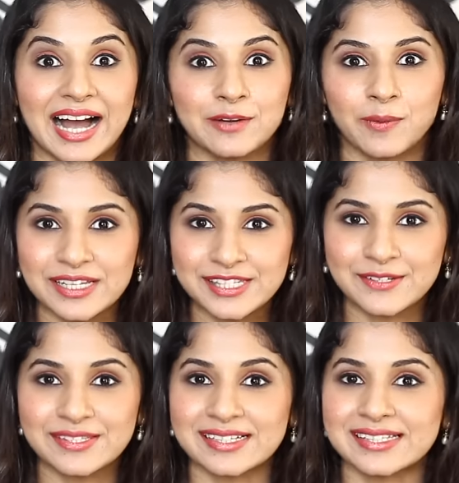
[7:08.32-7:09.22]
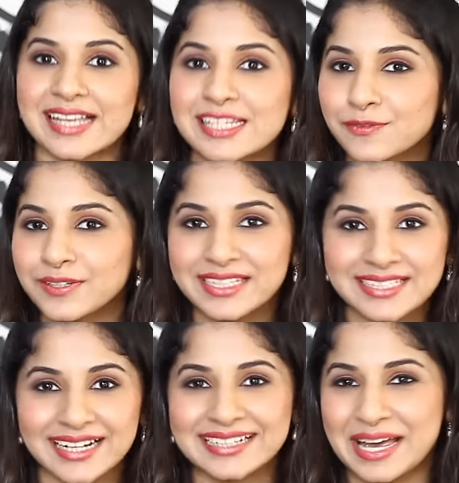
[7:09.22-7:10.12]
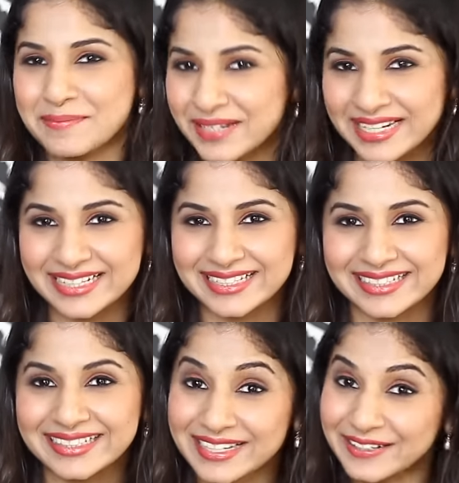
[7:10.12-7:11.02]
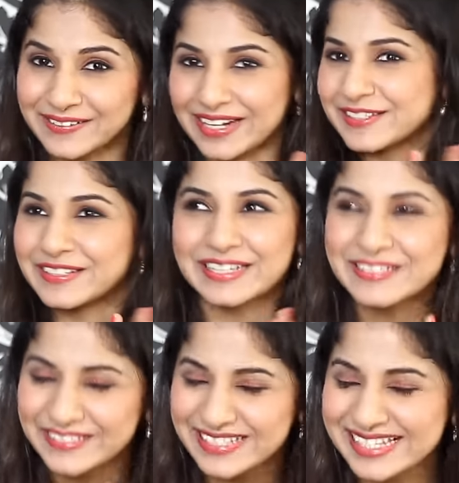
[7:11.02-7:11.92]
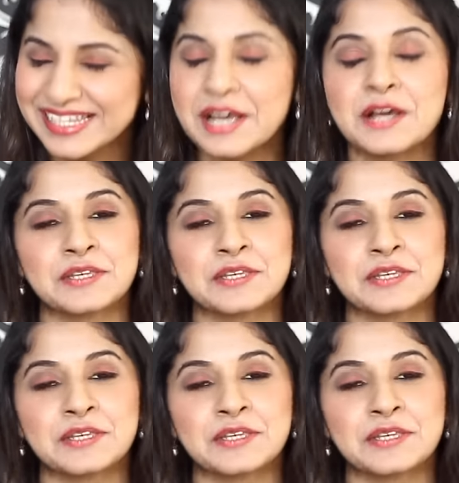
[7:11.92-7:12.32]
And once you're successfully done epilating, congratulations,